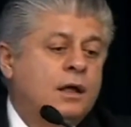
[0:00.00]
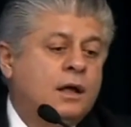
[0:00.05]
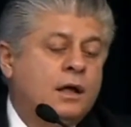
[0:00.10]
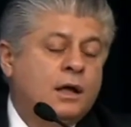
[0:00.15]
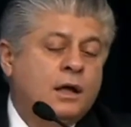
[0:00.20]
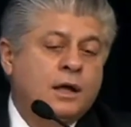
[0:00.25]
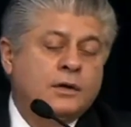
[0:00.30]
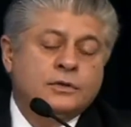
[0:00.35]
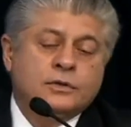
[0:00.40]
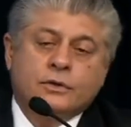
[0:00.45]

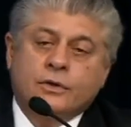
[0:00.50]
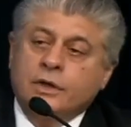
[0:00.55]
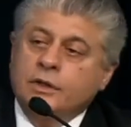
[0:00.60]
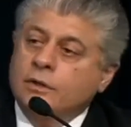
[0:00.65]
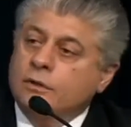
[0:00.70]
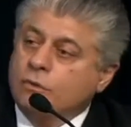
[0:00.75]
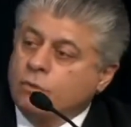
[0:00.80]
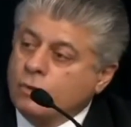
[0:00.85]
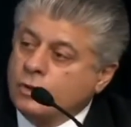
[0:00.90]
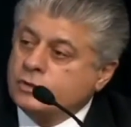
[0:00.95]
uh,
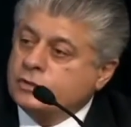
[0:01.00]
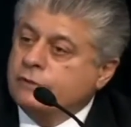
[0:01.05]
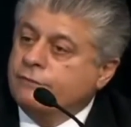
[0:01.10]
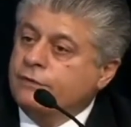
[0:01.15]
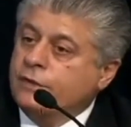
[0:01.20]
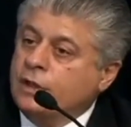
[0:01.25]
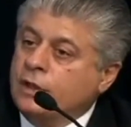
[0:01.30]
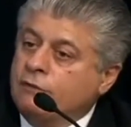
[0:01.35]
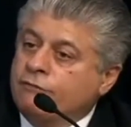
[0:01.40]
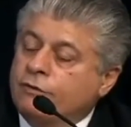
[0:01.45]
during the course
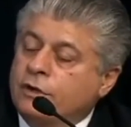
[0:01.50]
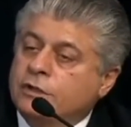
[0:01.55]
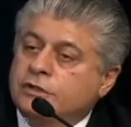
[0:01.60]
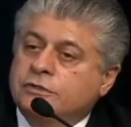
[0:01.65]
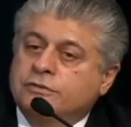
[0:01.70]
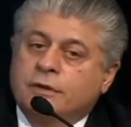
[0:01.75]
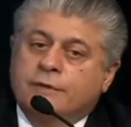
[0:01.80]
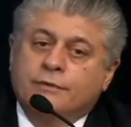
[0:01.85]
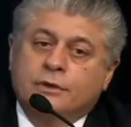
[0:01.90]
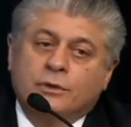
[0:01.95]
of the
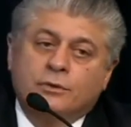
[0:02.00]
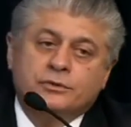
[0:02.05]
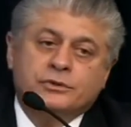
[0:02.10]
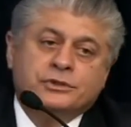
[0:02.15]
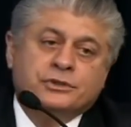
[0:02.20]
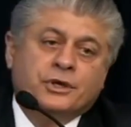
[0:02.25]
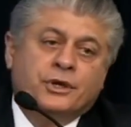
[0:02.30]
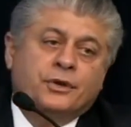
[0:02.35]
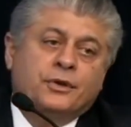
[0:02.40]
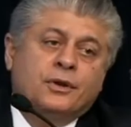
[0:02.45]
French
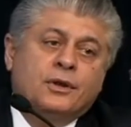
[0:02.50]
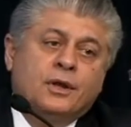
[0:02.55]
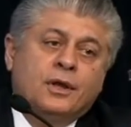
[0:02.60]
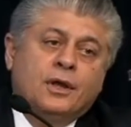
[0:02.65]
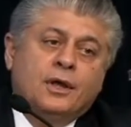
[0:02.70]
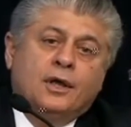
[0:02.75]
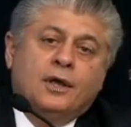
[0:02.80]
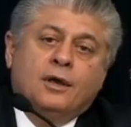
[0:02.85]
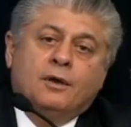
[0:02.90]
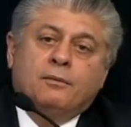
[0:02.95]
Revolution
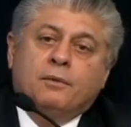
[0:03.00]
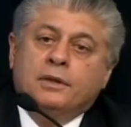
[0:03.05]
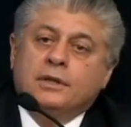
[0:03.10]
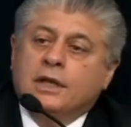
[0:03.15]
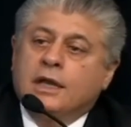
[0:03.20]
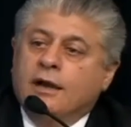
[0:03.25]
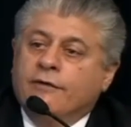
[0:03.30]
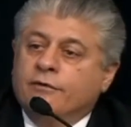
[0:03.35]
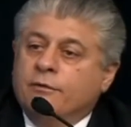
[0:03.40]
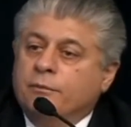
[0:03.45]
when
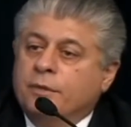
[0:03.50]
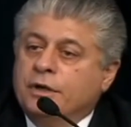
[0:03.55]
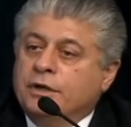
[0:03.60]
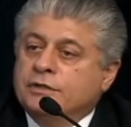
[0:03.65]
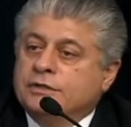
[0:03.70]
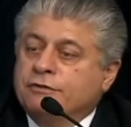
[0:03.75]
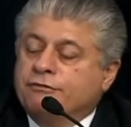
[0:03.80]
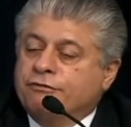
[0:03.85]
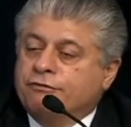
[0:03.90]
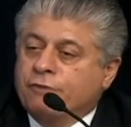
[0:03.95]
the
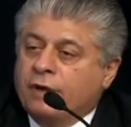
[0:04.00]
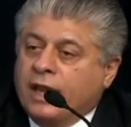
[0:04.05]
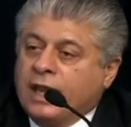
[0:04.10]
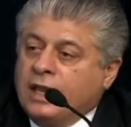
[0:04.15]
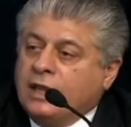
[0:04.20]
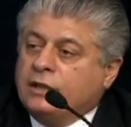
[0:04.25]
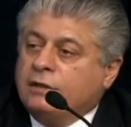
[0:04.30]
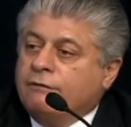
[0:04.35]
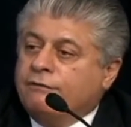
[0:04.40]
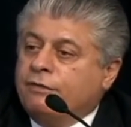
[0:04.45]
government is
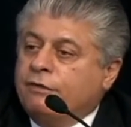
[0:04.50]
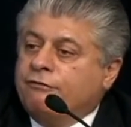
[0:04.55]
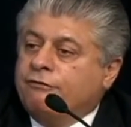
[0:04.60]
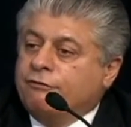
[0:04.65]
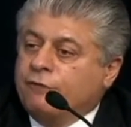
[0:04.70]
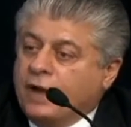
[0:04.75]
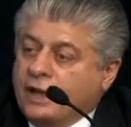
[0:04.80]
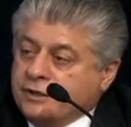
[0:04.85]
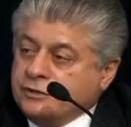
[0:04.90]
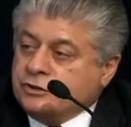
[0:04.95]
afraid of the
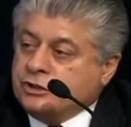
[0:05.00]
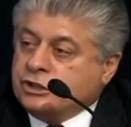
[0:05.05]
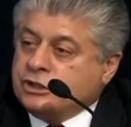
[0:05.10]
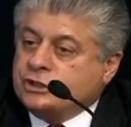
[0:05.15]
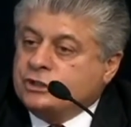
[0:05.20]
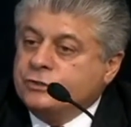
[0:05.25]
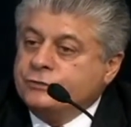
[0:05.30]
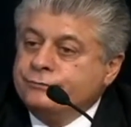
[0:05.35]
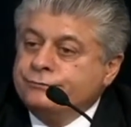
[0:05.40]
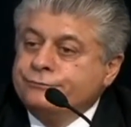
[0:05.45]

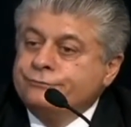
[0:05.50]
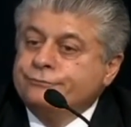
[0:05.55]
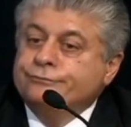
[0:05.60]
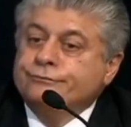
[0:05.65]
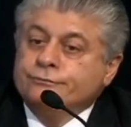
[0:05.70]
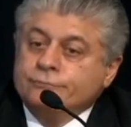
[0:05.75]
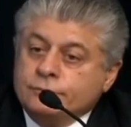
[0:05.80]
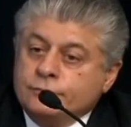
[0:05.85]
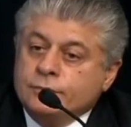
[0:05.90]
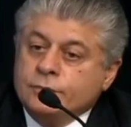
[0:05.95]
French.
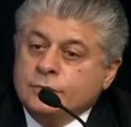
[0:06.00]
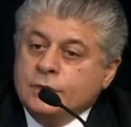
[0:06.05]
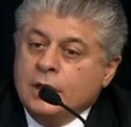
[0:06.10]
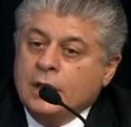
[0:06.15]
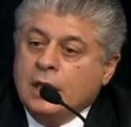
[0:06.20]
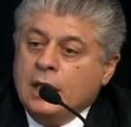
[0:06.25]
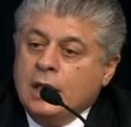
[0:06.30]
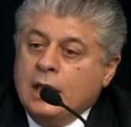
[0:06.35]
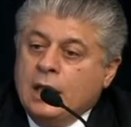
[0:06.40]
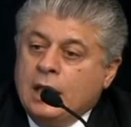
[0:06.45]

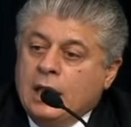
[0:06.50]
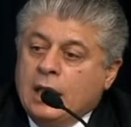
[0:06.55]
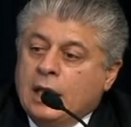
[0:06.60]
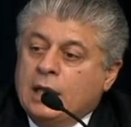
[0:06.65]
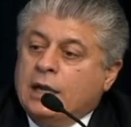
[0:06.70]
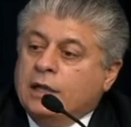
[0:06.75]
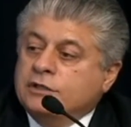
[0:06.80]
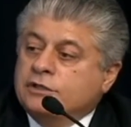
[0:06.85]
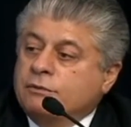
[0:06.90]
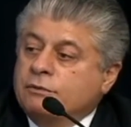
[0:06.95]

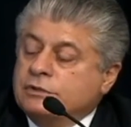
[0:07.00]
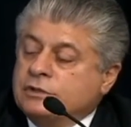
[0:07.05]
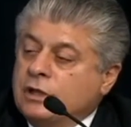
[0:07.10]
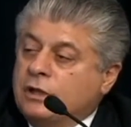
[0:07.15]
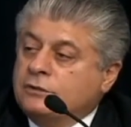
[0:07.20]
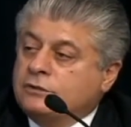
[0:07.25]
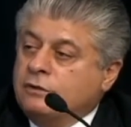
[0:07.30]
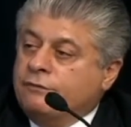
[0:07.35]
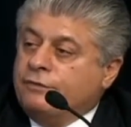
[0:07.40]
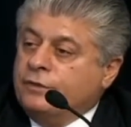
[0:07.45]
And as a
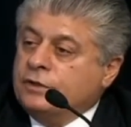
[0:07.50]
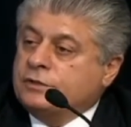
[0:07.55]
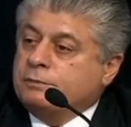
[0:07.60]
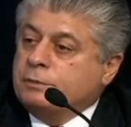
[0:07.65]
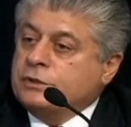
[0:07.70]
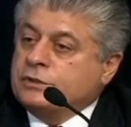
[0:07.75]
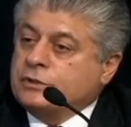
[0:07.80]
result of this